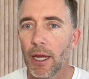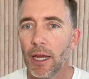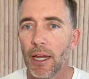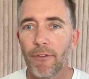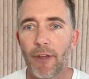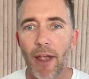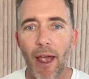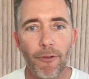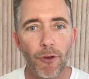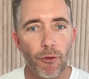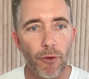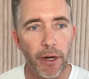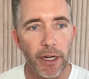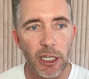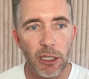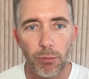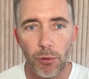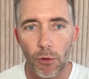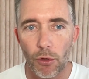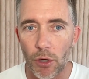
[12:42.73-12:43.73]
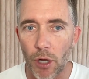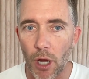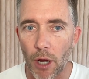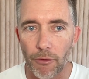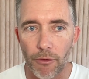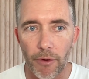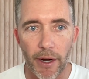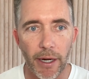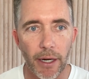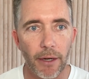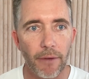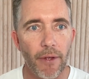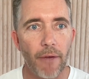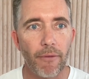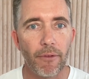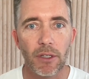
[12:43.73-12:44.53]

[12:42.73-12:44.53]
If you haven't read his book, go and read it. If you haven't